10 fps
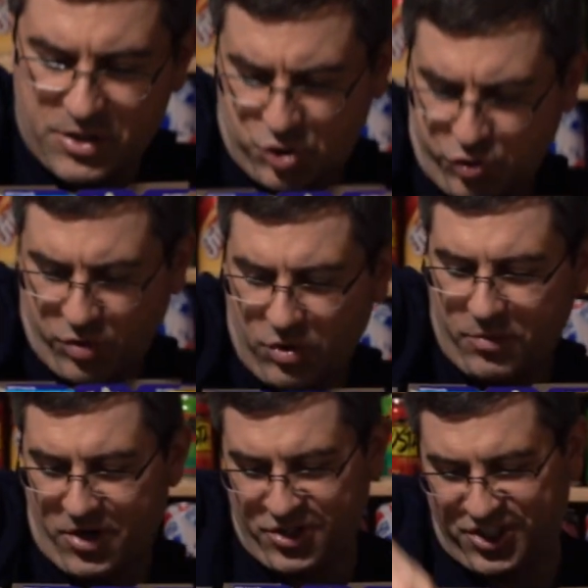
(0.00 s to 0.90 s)
troll
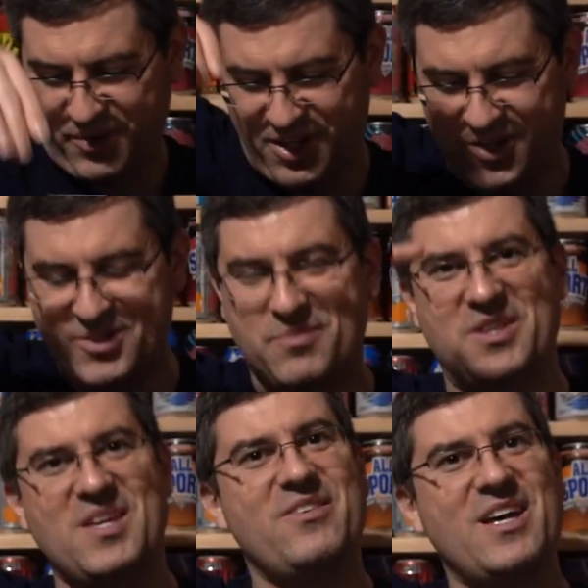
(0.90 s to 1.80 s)
marshmallows,
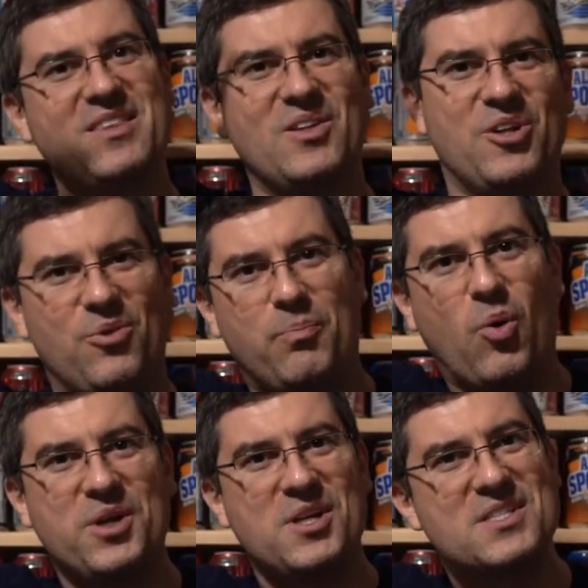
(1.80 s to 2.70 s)
but they've got the little
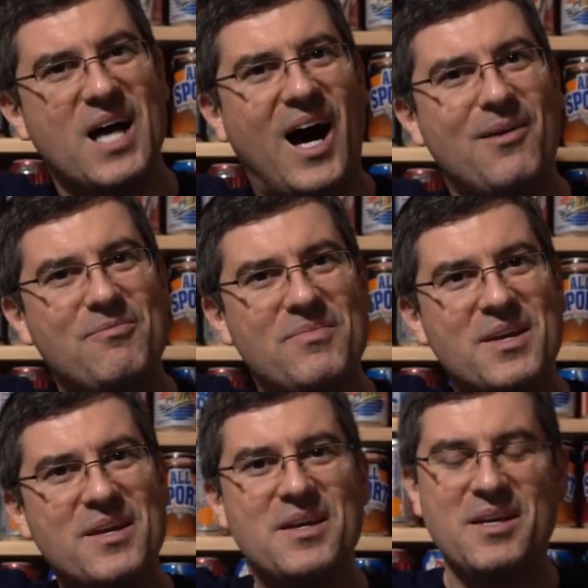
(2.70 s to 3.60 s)
pointy top.
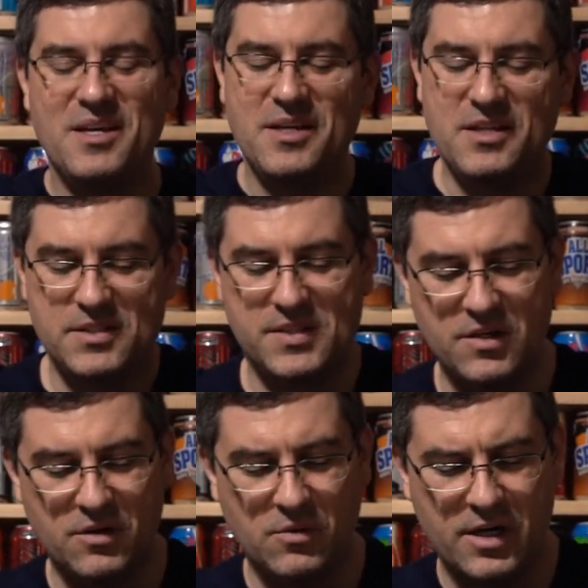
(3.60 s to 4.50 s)

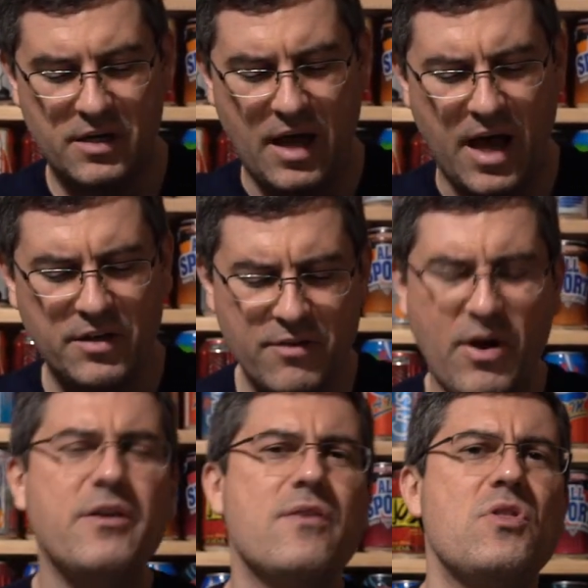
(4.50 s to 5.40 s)
So
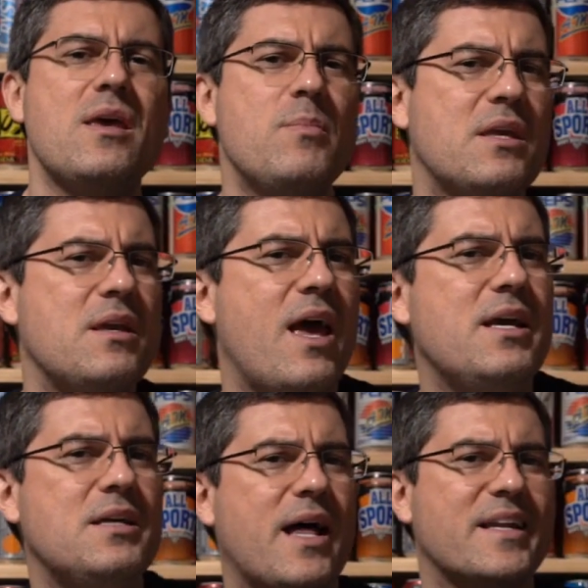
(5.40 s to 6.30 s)
I'll give the gimmick an
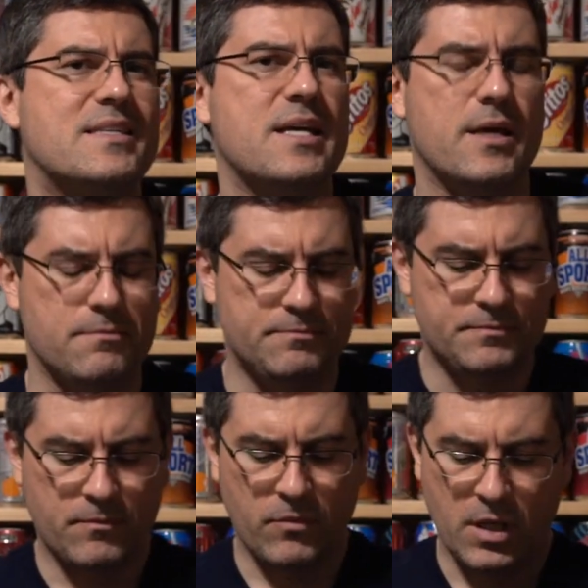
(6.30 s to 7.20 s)
8 out of 10.
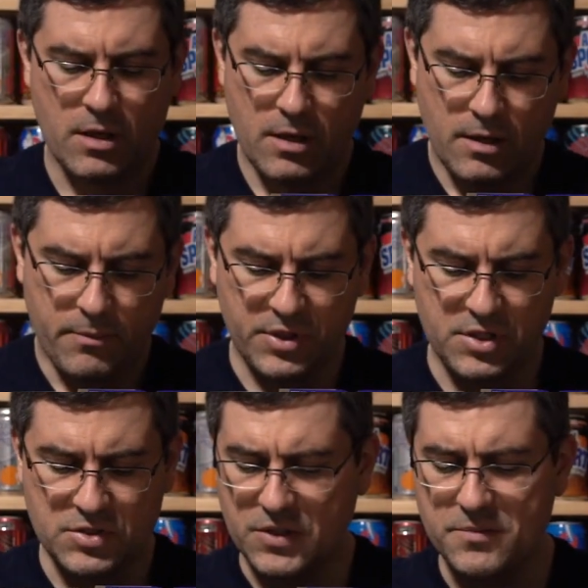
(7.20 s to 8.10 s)
But
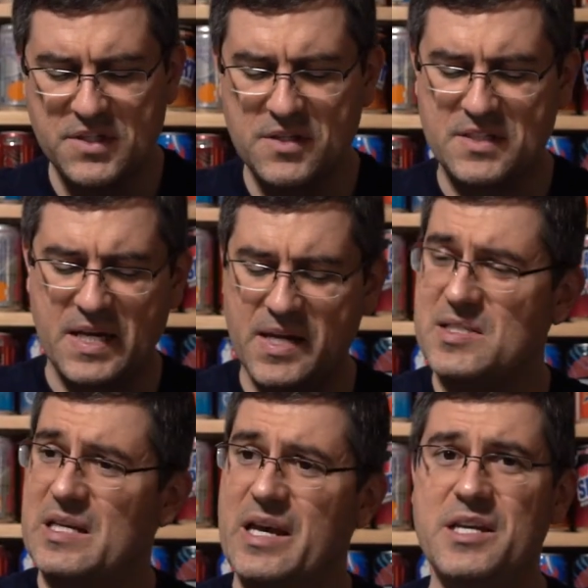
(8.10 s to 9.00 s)
in terms of the
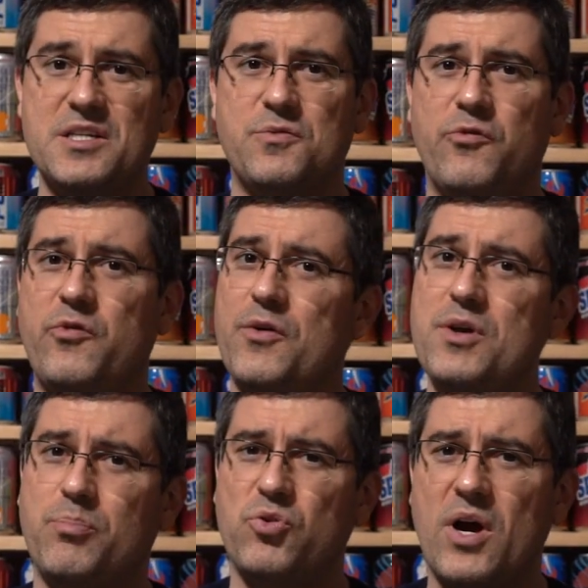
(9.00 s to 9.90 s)
taste, it is
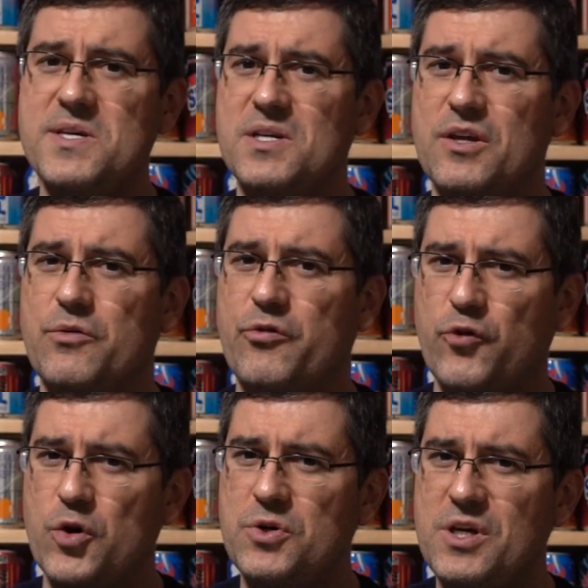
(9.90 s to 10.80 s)
very bright and
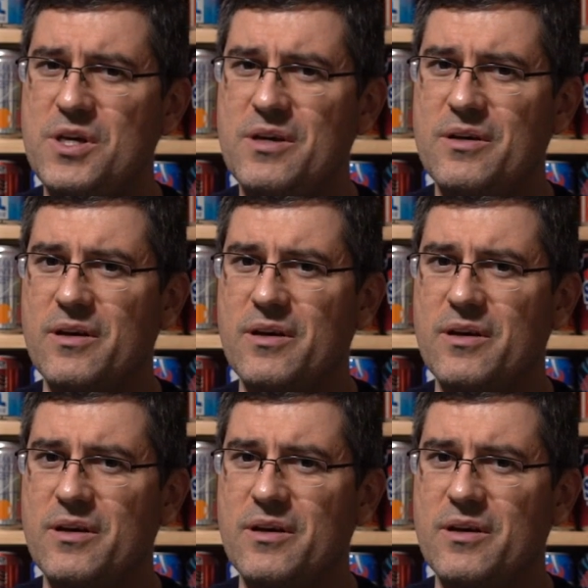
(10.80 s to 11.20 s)
fruity